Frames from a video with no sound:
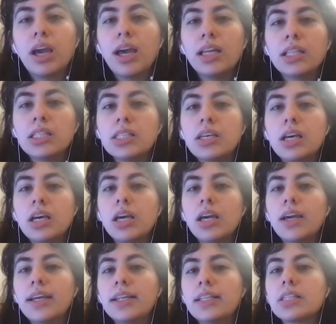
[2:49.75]
And
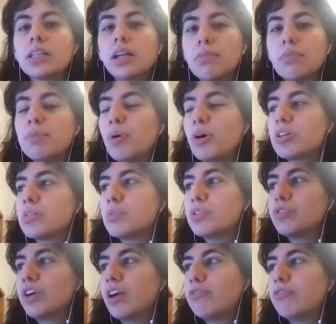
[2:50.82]
it's going to be possible
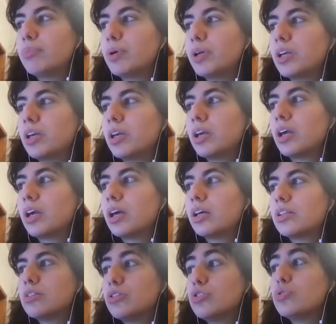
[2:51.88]
for everybody
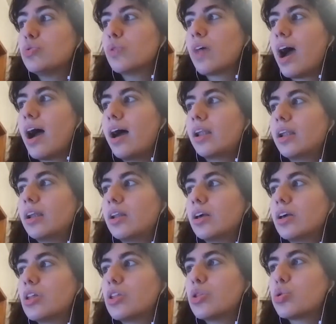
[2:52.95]
to do that
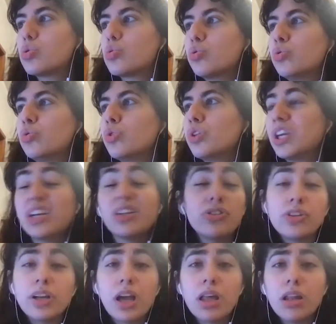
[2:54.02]
through the
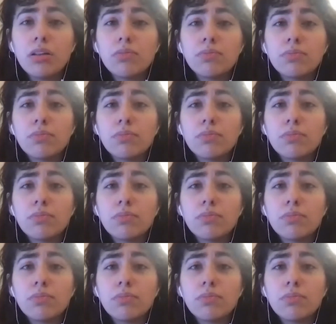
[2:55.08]
internet.